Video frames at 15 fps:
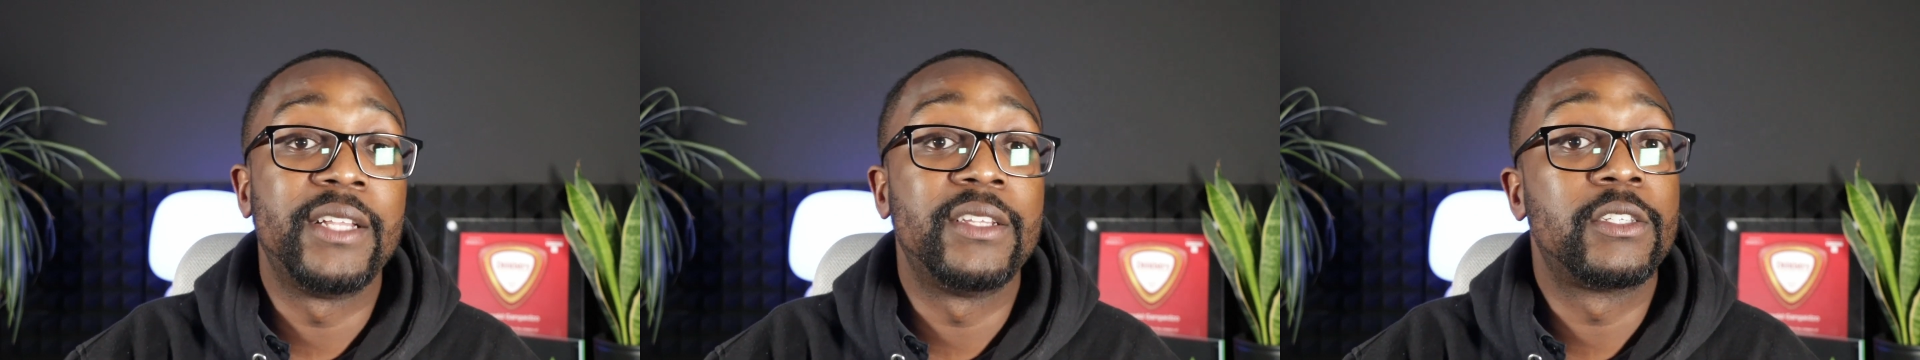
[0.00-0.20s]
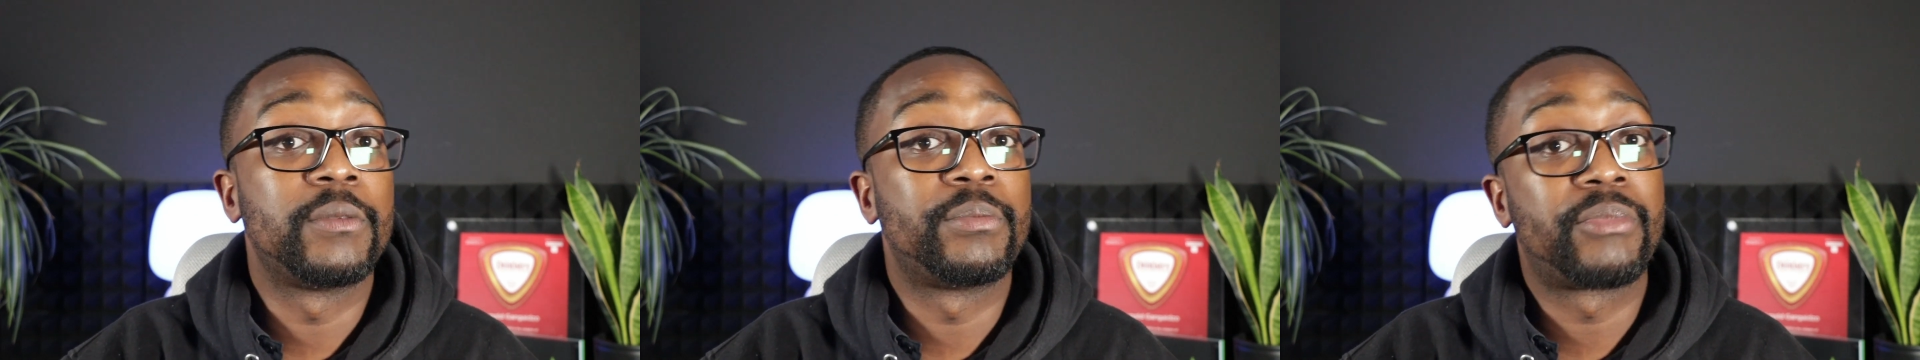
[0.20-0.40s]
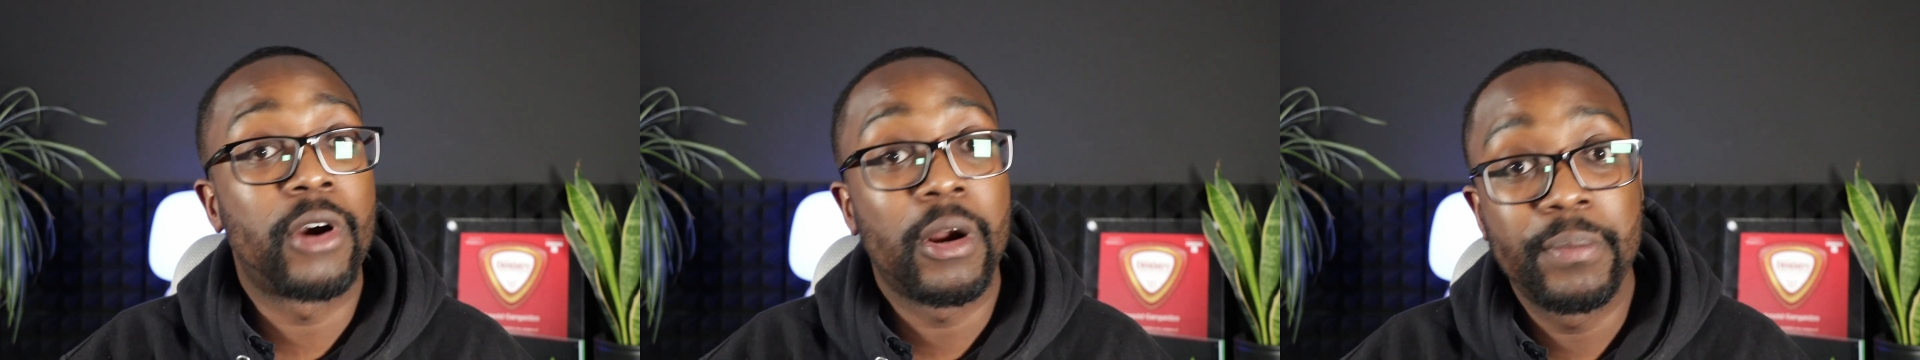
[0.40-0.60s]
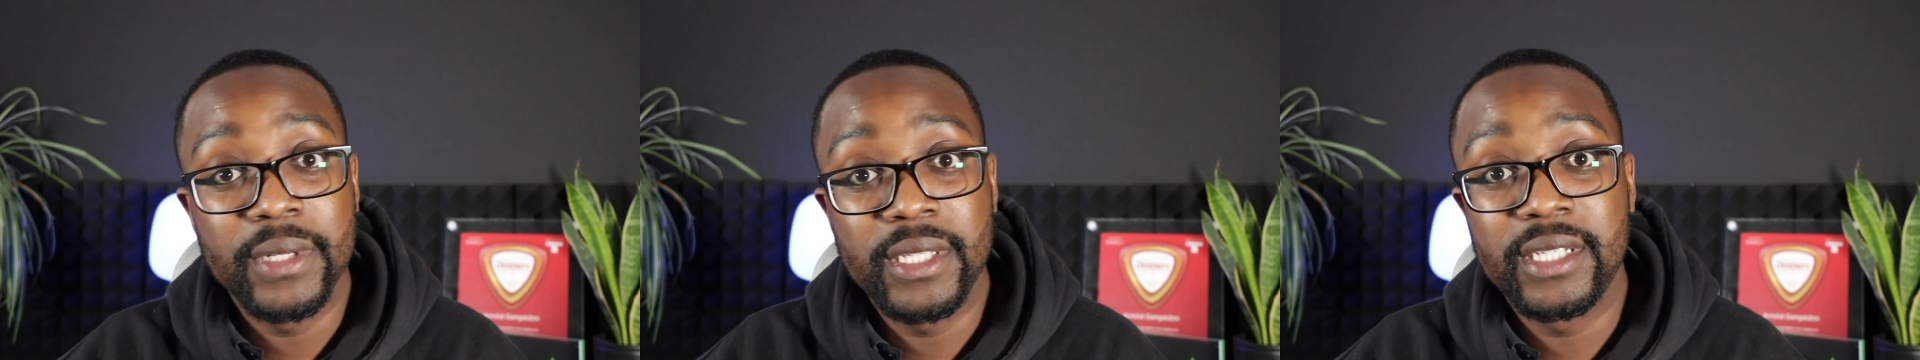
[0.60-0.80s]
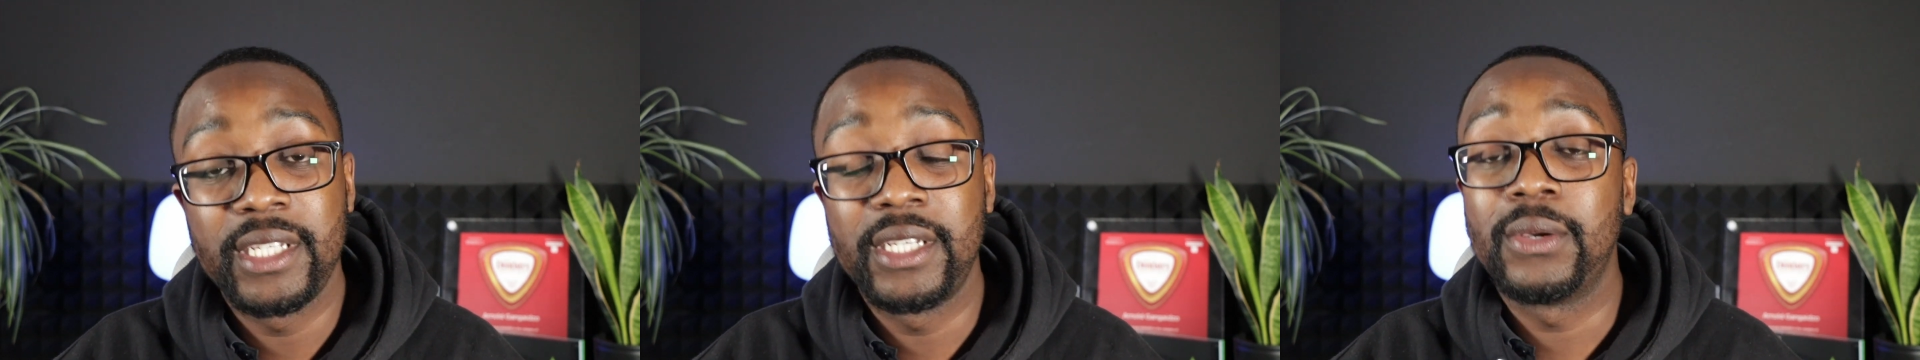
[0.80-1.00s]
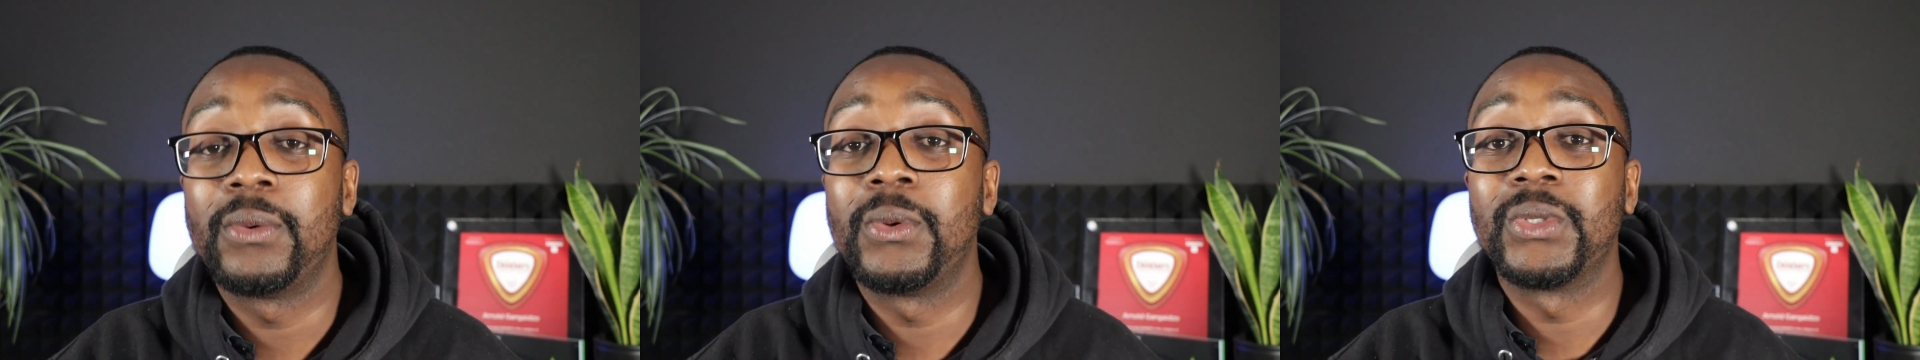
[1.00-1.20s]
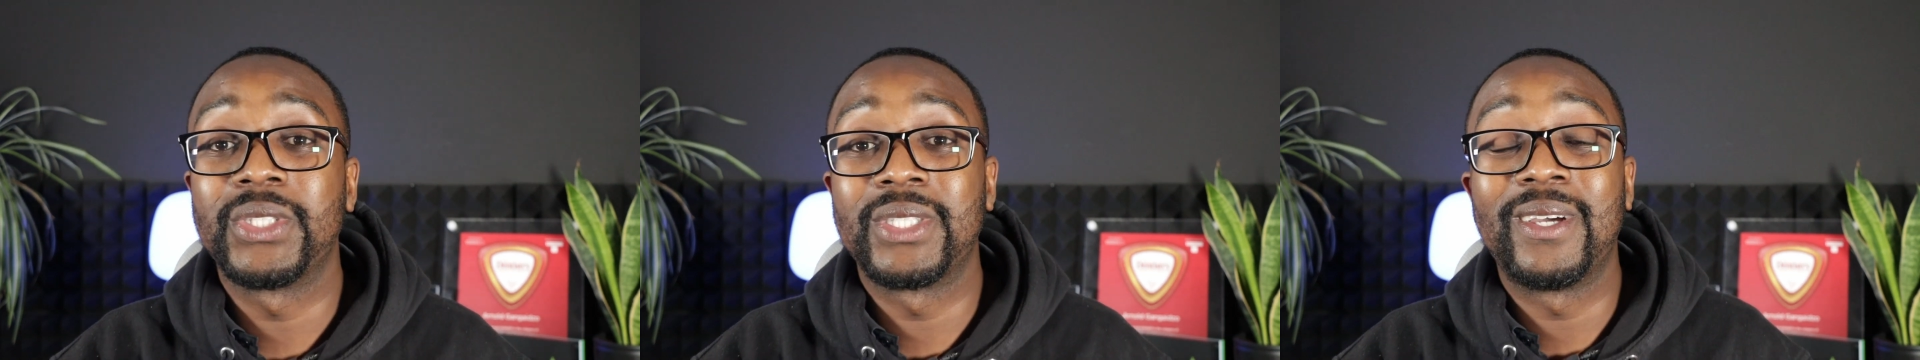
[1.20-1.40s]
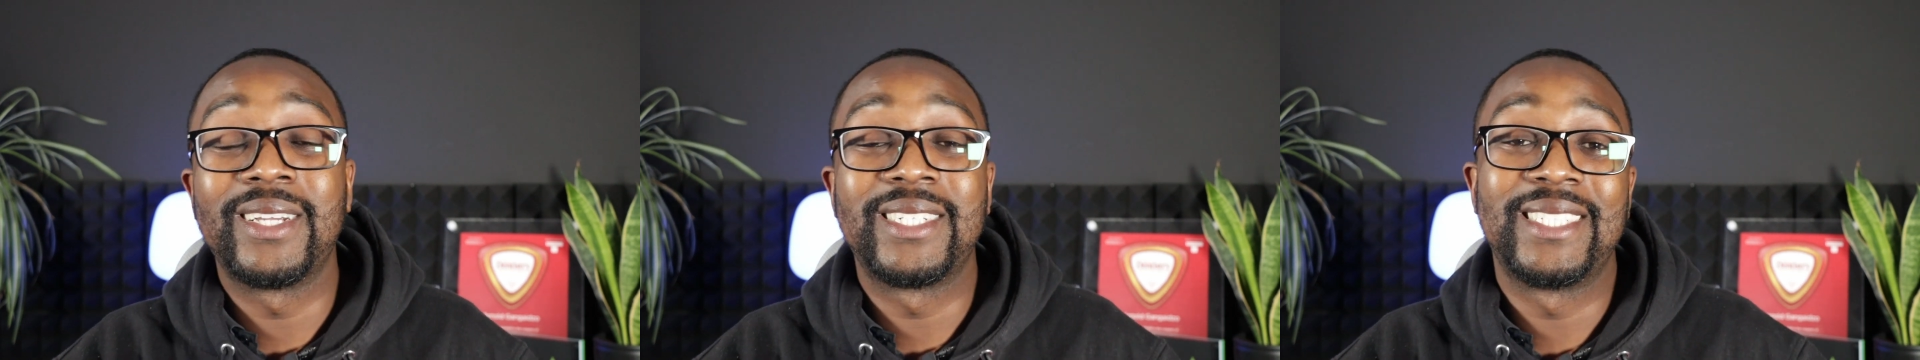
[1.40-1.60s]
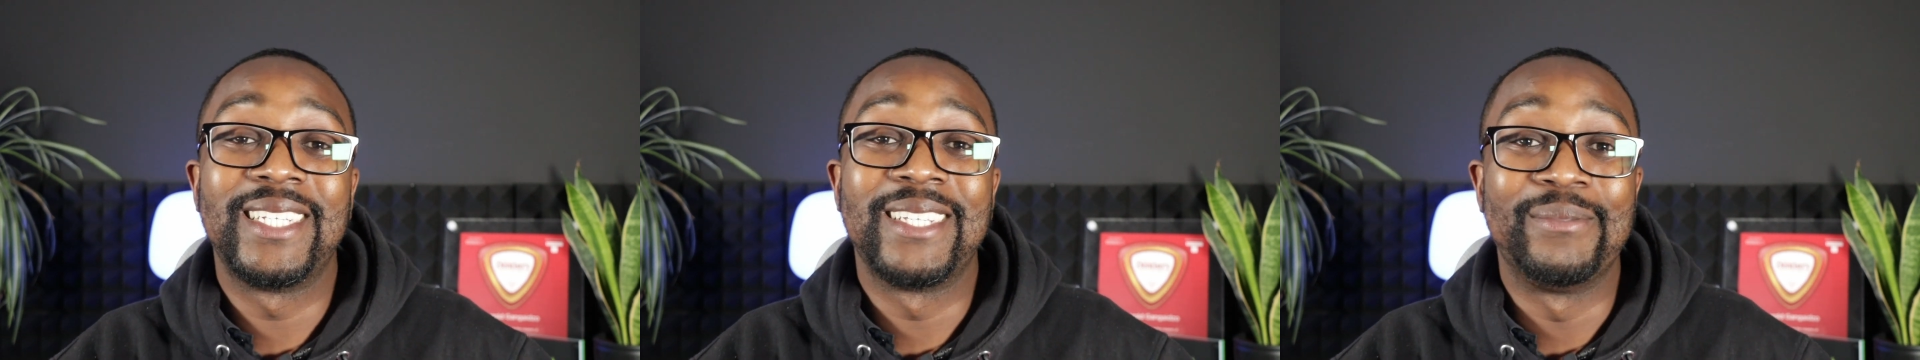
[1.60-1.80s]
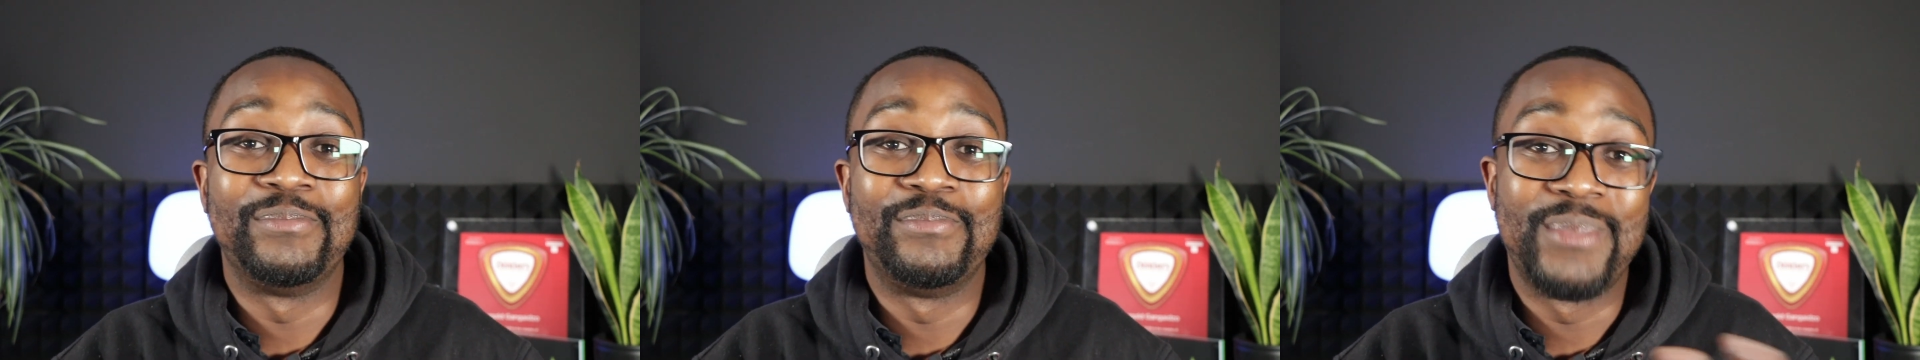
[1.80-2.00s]
into property or
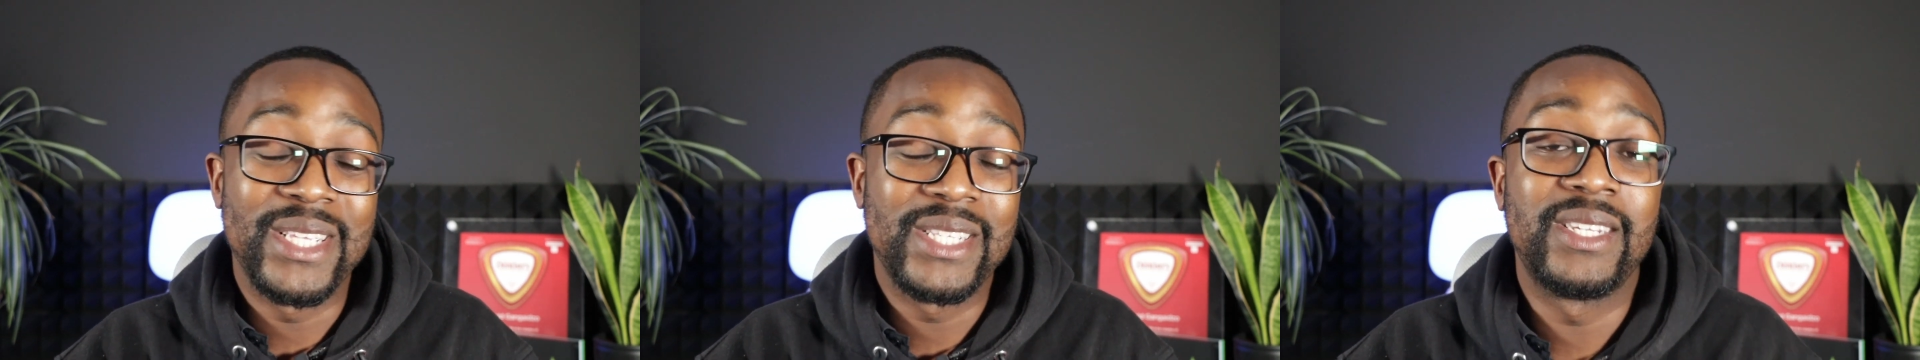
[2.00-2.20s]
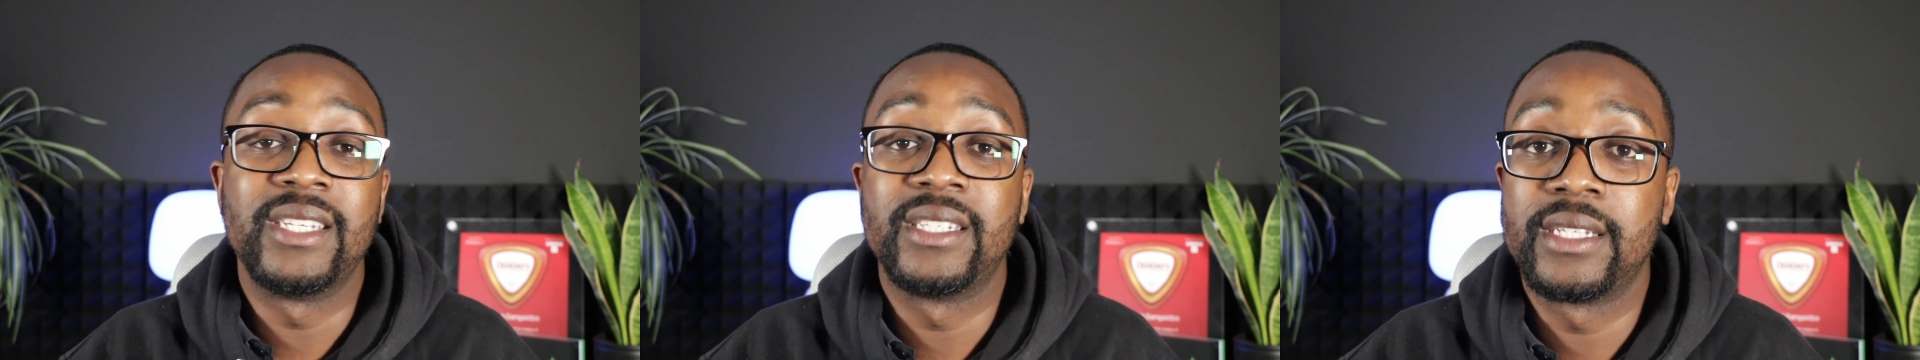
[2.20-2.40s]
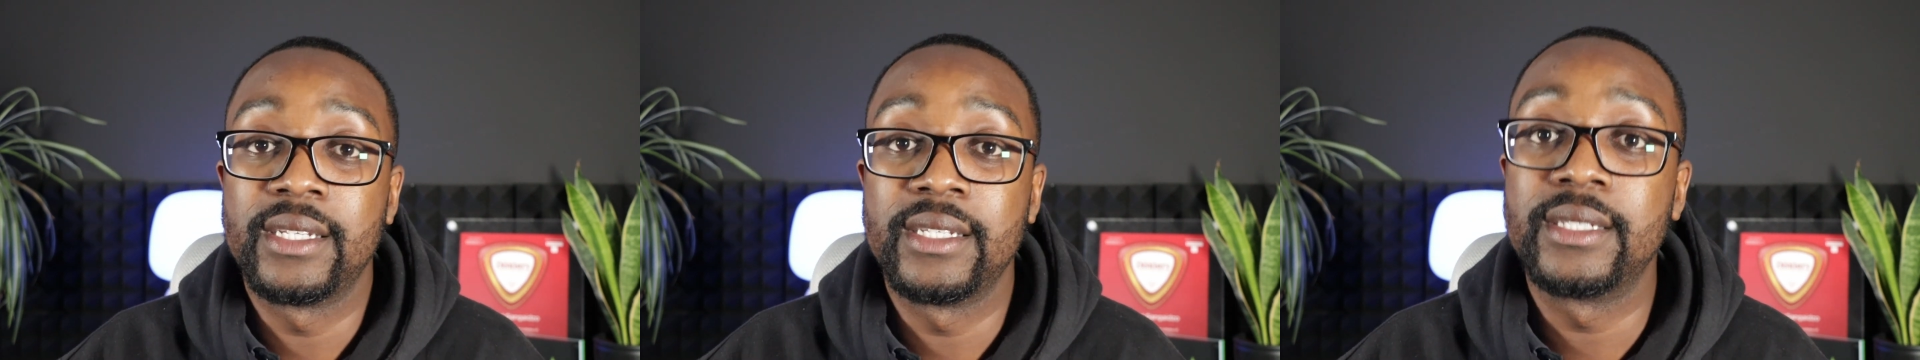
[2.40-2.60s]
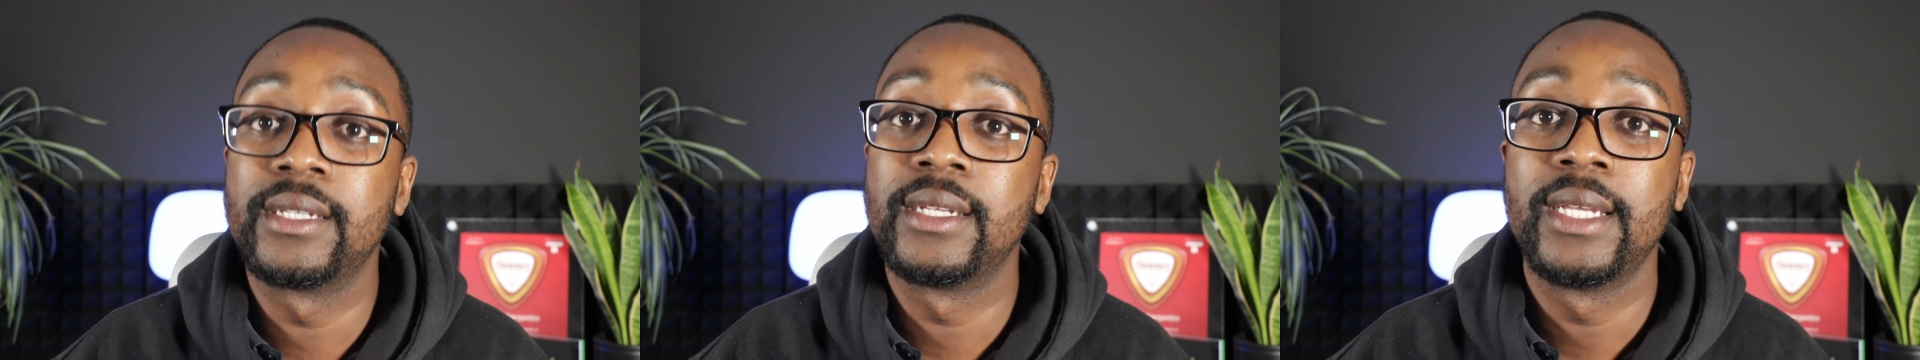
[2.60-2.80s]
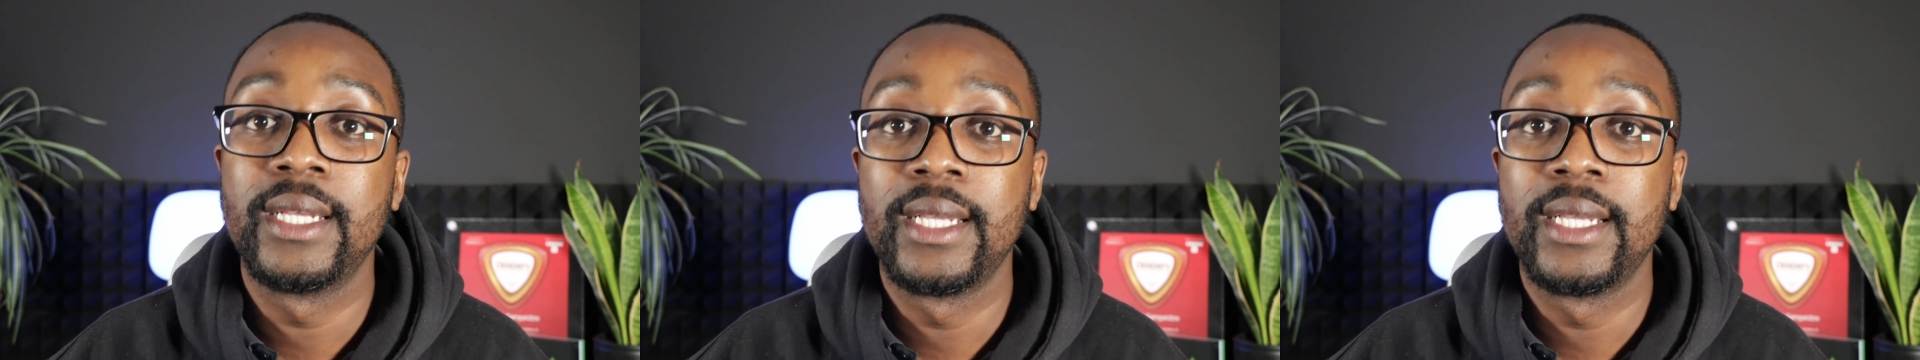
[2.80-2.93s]
starting businesses